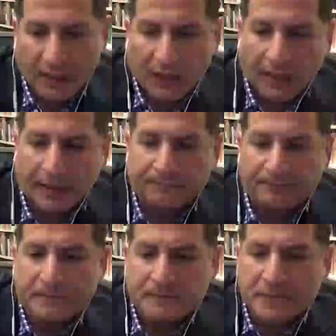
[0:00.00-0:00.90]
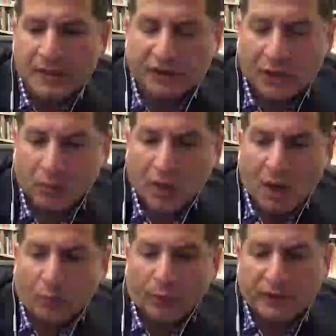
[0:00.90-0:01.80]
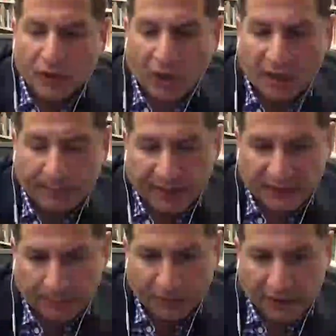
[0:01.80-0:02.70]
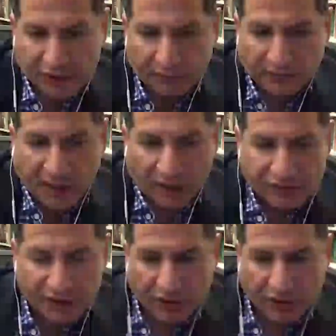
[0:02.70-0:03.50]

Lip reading: So when we talk about the production of knowledge, it